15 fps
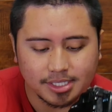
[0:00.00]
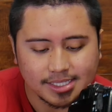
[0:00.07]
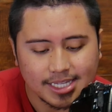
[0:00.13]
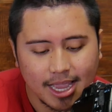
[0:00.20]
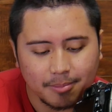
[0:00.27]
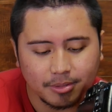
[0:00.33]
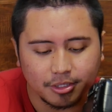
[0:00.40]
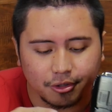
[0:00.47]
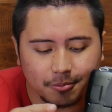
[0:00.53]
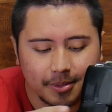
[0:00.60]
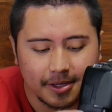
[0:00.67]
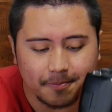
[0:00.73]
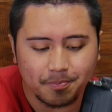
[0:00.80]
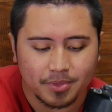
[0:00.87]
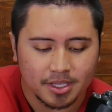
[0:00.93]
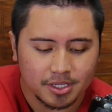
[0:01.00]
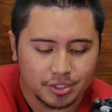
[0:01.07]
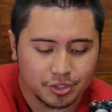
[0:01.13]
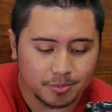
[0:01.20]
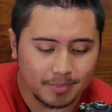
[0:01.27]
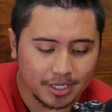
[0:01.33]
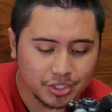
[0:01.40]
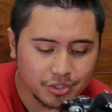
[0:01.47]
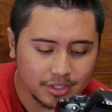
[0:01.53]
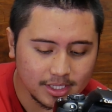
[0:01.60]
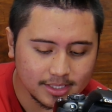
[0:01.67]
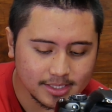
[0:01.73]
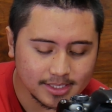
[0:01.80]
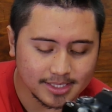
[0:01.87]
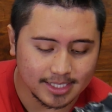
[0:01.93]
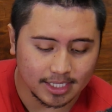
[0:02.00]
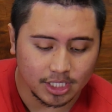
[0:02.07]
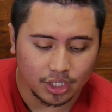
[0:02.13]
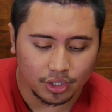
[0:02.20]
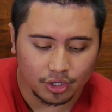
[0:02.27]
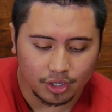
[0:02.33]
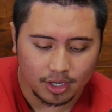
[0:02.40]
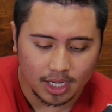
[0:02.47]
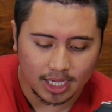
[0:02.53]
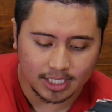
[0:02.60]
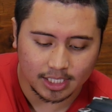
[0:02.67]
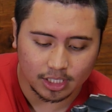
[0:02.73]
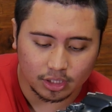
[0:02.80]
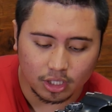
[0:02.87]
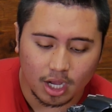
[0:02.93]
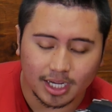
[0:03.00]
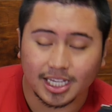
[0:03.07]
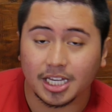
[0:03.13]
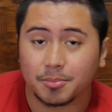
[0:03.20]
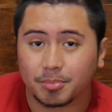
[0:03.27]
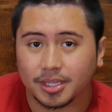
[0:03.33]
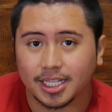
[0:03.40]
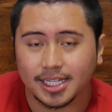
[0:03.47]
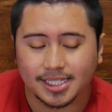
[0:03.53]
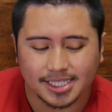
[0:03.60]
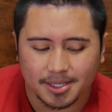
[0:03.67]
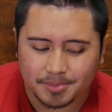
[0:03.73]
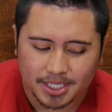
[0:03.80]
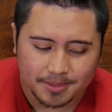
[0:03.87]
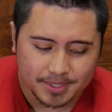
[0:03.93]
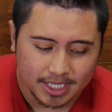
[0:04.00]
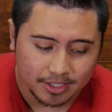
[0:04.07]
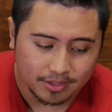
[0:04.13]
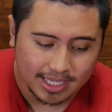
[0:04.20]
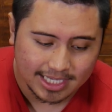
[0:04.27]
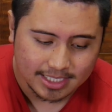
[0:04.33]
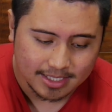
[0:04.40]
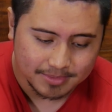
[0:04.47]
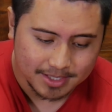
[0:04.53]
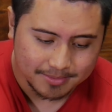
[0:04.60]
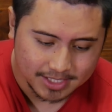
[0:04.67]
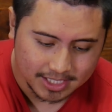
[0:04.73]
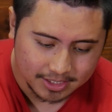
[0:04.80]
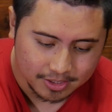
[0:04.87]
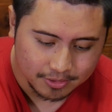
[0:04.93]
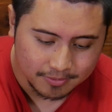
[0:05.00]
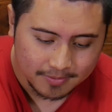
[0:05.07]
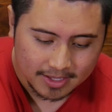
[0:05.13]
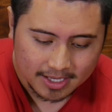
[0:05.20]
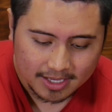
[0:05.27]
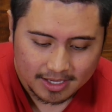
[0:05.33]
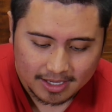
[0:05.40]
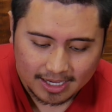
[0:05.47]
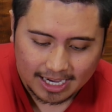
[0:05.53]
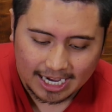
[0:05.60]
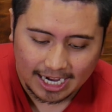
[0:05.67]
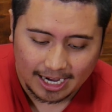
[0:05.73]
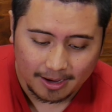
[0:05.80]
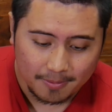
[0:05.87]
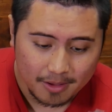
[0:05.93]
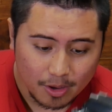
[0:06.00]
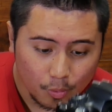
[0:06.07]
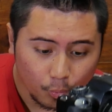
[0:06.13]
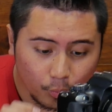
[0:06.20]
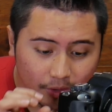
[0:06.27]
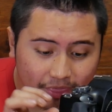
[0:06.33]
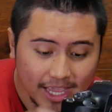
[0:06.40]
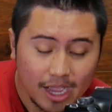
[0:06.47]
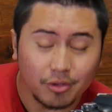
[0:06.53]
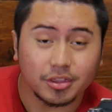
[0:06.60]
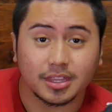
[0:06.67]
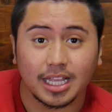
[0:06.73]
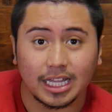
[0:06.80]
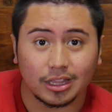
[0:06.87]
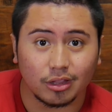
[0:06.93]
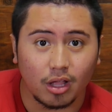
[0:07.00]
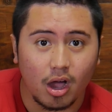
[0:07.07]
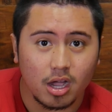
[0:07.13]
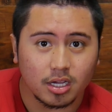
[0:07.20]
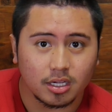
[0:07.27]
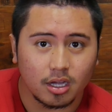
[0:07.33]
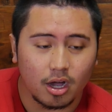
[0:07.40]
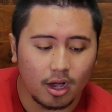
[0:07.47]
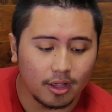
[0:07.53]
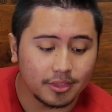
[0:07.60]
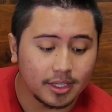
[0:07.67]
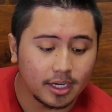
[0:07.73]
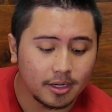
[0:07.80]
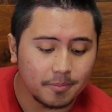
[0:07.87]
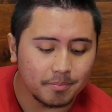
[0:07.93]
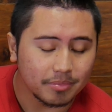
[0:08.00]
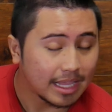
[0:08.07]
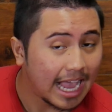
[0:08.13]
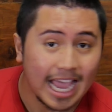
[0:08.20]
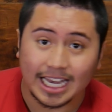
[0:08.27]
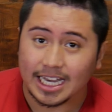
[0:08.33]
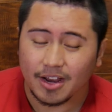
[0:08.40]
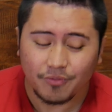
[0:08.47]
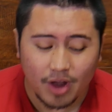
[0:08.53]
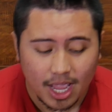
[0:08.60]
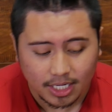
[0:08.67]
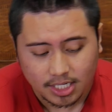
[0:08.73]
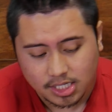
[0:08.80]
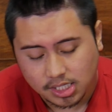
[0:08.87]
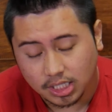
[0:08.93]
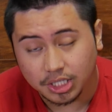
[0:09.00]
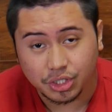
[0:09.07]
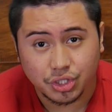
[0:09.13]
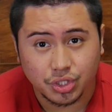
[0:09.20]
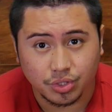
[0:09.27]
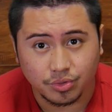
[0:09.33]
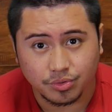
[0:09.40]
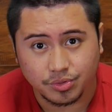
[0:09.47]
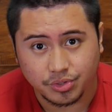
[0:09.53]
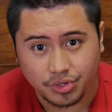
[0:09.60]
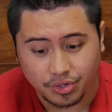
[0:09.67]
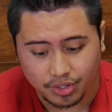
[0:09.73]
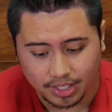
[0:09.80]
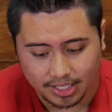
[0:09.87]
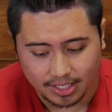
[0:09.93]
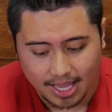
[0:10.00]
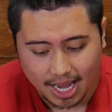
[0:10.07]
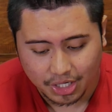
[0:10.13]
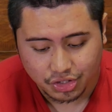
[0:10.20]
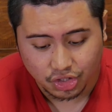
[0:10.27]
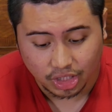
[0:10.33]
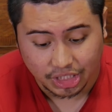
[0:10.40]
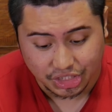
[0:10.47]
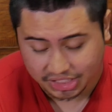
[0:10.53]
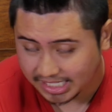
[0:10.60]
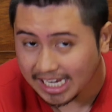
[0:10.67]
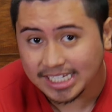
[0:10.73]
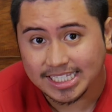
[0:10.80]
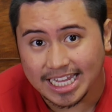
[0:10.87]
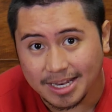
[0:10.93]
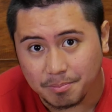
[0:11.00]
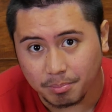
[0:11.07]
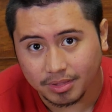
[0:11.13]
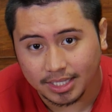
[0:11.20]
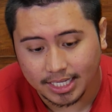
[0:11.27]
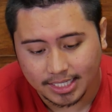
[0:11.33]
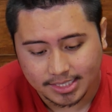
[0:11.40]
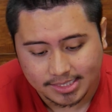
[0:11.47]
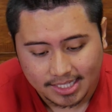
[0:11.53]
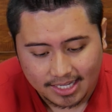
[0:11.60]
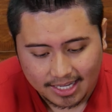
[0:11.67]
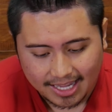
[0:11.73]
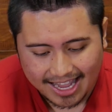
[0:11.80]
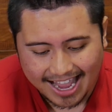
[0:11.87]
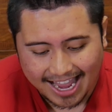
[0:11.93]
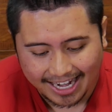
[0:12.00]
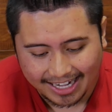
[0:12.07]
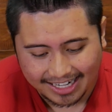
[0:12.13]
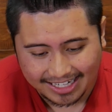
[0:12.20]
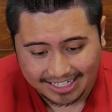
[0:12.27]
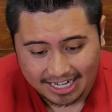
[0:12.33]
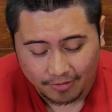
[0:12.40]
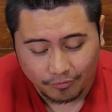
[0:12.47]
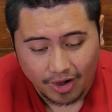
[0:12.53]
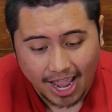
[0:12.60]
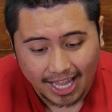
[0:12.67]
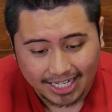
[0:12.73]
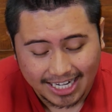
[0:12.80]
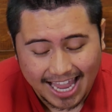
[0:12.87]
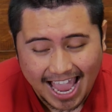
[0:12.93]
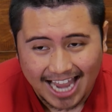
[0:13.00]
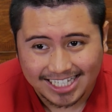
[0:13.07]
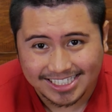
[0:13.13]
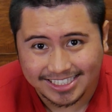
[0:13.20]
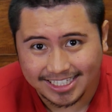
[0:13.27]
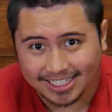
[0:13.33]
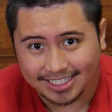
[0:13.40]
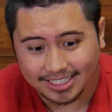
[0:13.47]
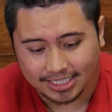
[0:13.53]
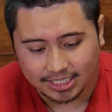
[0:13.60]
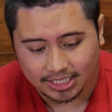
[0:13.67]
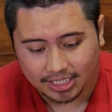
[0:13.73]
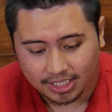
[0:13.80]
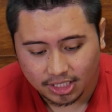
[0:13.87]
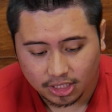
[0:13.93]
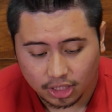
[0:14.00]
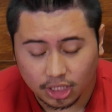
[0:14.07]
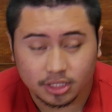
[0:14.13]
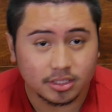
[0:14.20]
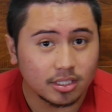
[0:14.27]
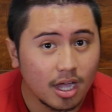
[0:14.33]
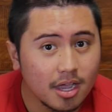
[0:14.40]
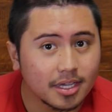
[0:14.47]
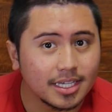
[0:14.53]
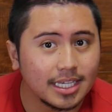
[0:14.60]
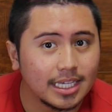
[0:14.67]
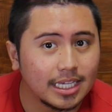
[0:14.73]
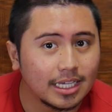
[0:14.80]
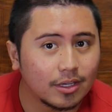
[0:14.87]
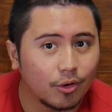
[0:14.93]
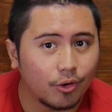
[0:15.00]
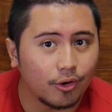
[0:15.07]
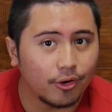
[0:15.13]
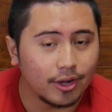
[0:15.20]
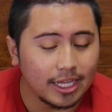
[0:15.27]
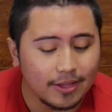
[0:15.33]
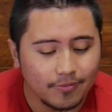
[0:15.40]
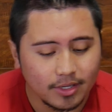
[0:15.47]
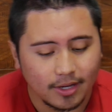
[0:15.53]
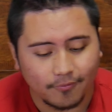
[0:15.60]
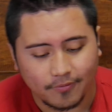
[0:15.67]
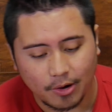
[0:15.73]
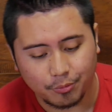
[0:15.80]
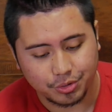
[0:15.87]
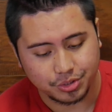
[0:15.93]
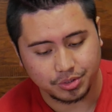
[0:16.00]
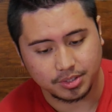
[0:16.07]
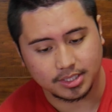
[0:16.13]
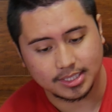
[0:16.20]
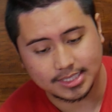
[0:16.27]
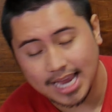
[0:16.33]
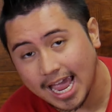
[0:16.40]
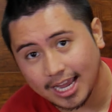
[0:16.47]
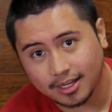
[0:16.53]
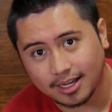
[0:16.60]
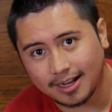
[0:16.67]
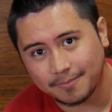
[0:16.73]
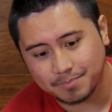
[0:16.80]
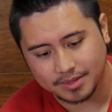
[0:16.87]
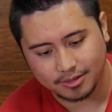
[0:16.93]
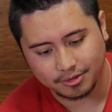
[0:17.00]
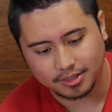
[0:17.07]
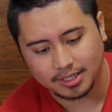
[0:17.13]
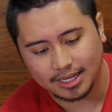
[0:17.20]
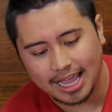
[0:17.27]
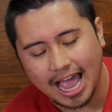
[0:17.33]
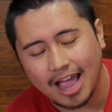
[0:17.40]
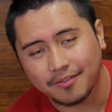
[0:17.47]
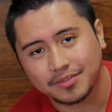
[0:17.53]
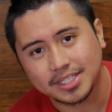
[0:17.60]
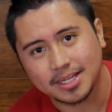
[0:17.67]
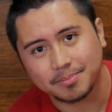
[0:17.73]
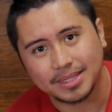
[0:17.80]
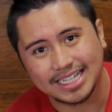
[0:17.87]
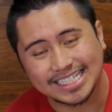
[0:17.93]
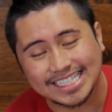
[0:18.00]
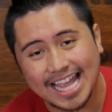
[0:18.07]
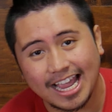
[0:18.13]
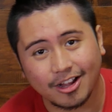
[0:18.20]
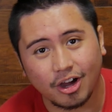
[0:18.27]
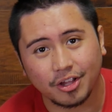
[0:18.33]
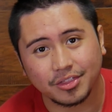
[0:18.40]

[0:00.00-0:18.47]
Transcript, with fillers: on the tab a little bit to make sure it's secure and then lock it in place. Sometimes I do that, sometimes I don't. Uh, without that lock on there, I never had any issues. It actually stays in place. I never had it accidentally unlocking, or even if I were to tag, um, like have something snag